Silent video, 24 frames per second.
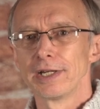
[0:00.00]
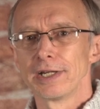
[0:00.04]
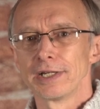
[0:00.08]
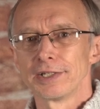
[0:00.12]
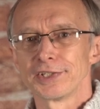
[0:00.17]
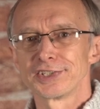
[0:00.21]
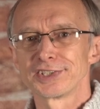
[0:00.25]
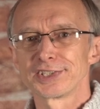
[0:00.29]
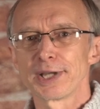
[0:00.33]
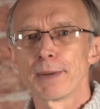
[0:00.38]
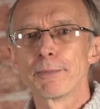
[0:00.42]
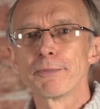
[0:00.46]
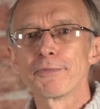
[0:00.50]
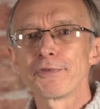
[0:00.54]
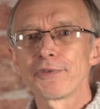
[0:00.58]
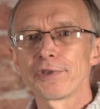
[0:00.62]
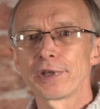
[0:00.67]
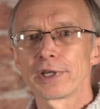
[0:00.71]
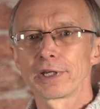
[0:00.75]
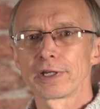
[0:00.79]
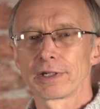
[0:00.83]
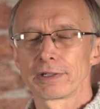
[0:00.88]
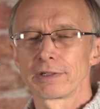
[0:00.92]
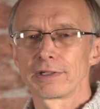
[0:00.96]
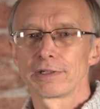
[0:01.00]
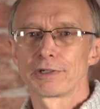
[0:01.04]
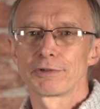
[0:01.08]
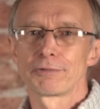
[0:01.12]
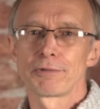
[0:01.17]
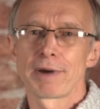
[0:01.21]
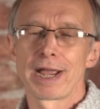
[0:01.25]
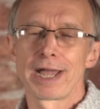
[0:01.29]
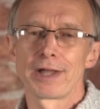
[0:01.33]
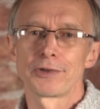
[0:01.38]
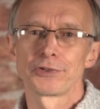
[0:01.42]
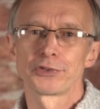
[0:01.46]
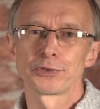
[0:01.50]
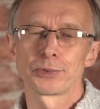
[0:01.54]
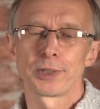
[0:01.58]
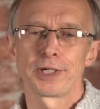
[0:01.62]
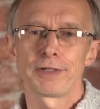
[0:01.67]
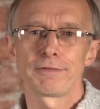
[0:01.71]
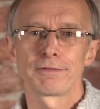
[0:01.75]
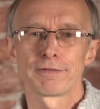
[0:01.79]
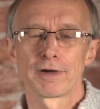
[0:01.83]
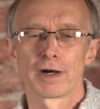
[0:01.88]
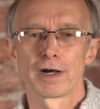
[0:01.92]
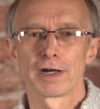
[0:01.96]
something around
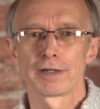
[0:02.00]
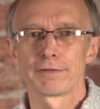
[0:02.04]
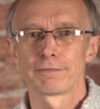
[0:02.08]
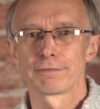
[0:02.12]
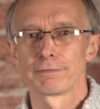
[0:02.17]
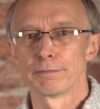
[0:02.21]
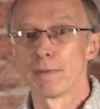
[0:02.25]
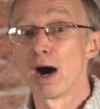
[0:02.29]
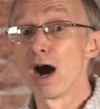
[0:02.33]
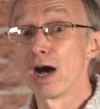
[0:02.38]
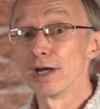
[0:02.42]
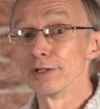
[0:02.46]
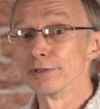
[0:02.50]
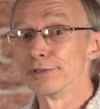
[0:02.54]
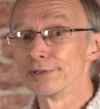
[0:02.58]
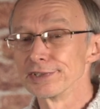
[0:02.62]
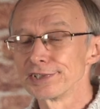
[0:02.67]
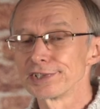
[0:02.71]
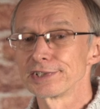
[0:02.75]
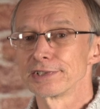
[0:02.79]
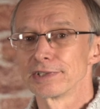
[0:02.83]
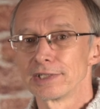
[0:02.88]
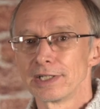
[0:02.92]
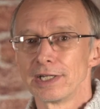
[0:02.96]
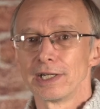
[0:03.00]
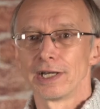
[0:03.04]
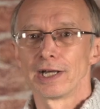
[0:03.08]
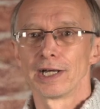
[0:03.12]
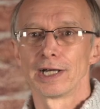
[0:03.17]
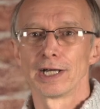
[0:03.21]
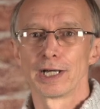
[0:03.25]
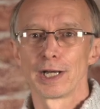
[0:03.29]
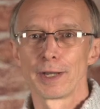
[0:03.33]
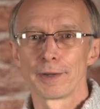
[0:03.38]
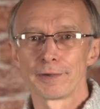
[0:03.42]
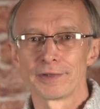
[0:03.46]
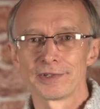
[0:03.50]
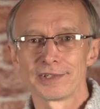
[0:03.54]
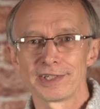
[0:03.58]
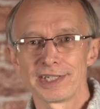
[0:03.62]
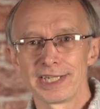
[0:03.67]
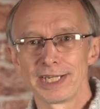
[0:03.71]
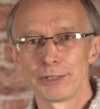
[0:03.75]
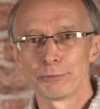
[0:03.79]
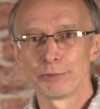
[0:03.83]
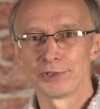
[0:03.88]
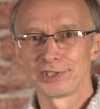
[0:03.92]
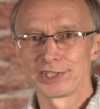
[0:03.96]
25 miles, and
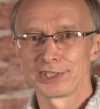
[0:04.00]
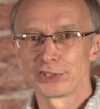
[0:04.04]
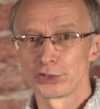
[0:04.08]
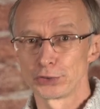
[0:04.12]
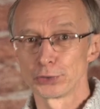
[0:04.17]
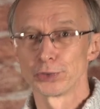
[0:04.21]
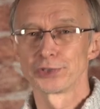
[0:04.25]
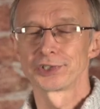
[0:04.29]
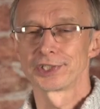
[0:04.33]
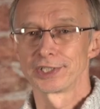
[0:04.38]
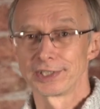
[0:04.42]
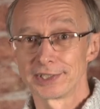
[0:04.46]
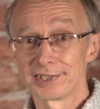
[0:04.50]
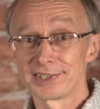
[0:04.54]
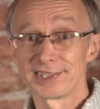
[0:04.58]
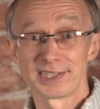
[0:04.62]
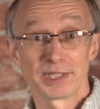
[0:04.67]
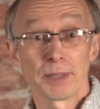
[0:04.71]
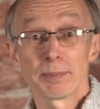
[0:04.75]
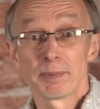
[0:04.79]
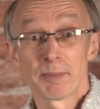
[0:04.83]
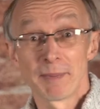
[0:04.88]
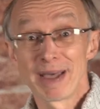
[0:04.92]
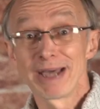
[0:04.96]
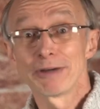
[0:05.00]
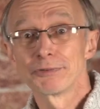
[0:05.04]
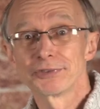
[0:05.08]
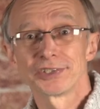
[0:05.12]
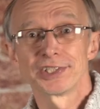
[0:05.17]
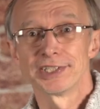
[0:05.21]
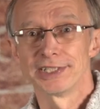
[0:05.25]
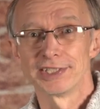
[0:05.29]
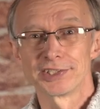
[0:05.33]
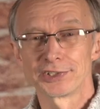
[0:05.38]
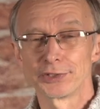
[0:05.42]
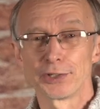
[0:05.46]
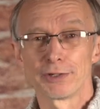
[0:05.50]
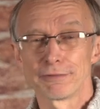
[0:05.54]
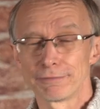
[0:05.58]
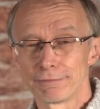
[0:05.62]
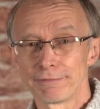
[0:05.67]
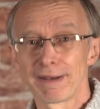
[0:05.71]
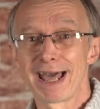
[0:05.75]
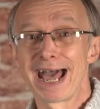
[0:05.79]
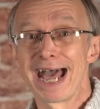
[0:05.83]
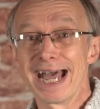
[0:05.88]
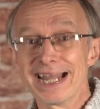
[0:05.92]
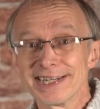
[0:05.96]
it was exhausting because it's up a mountain, it's not
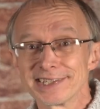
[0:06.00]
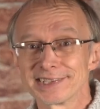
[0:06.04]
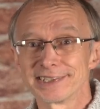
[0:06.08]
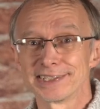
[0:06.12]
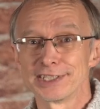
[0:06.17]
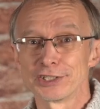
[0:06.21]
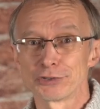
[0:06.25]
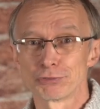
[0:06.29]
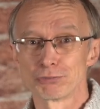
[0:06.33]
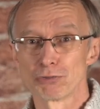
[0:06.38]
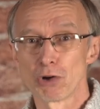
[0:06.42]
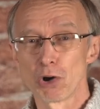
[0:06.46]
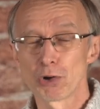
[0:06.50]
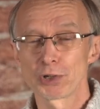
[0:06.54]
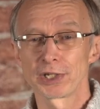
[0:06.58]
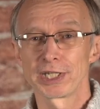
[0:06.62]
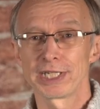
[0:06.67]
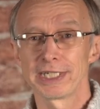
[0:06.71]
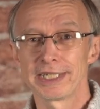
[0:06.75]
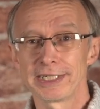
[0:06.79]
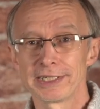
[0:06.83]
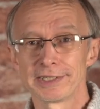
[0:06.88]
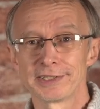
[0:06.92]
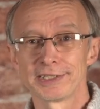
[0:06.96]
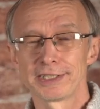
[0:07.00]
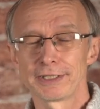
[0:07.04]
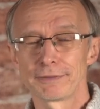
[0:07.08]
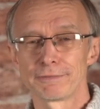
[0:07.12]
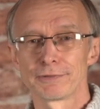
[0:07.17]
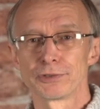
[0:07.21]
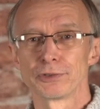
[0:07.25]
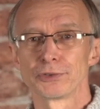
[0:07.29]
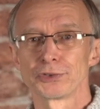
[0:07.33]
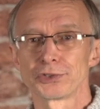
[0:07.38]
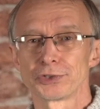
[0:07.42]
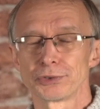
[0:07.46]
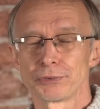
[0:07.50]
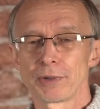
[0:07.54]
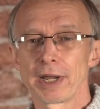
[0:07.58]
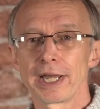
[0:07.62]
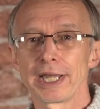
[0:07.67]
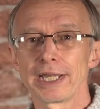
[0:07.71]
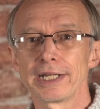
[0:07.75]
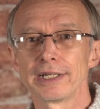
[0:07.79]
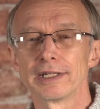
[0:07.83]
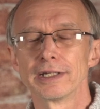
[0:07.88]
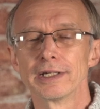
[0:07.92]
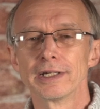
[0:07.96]
flat, and it's rocky and difficult
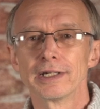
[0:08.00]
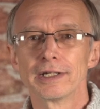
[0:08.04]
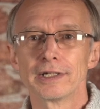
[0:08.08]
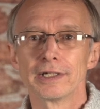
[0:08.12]
terrain.